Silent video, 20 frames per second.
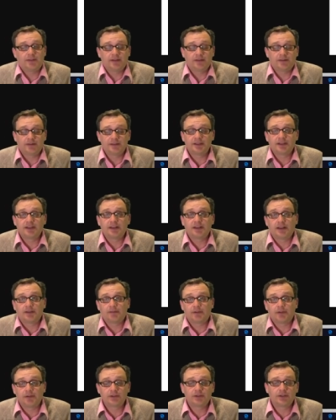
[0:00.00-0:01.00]
if there
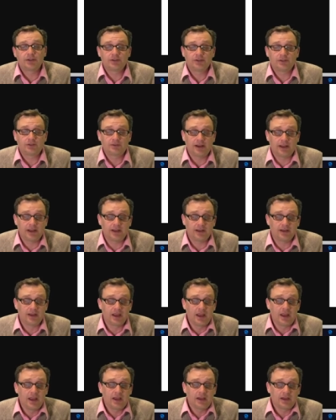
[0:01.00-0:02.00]
isn't enough oxygen
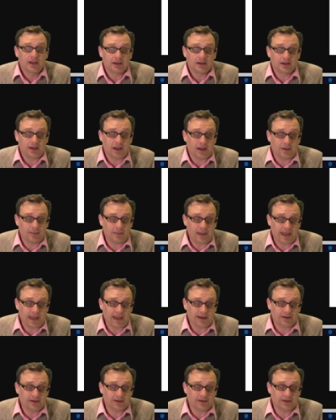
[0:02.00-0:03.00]
around, can
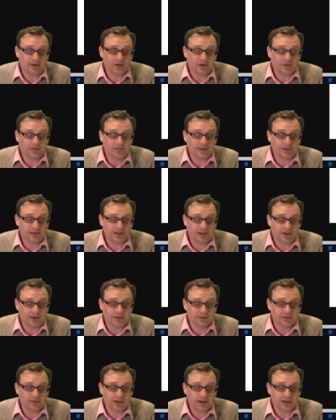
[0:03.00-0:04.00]
come out of the
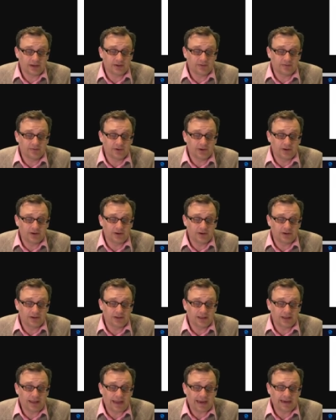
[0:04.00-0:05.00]
cells, get
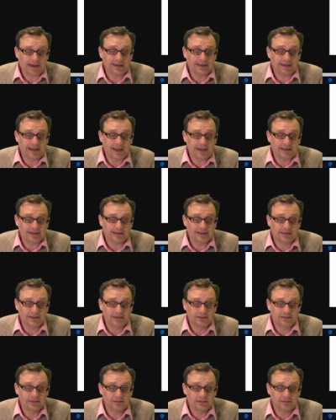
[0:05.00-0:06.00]
converted into lactic
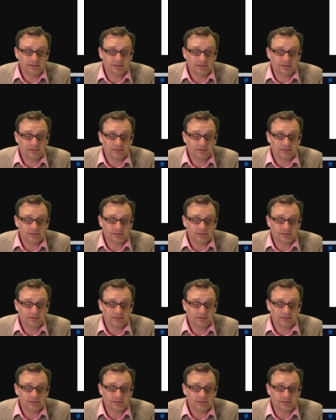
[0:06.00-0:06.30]
acid,